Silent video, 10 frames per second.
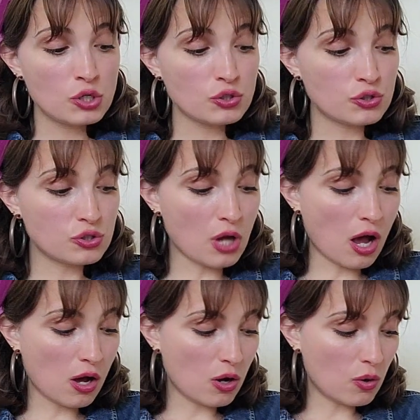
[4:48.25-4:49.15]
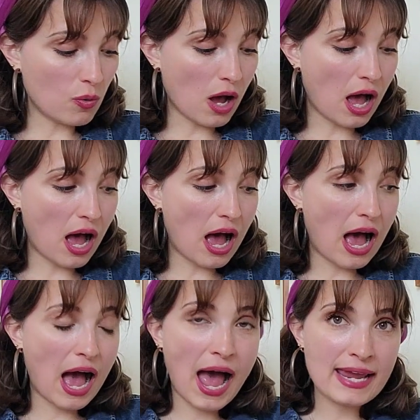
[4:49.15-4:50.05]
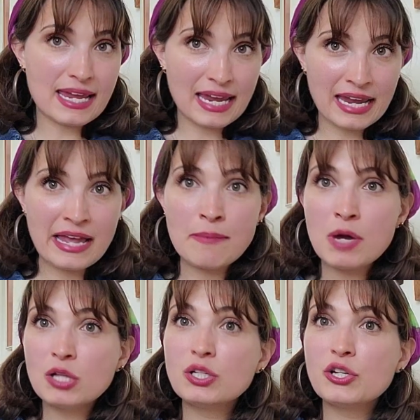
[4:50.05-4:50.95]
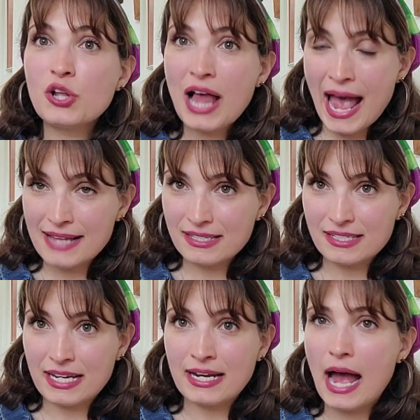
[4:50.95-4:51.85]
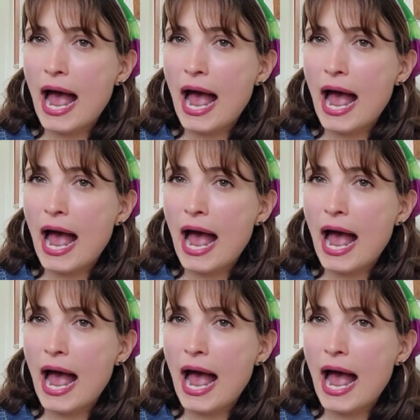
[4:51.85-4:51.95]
So I am a little hesitant.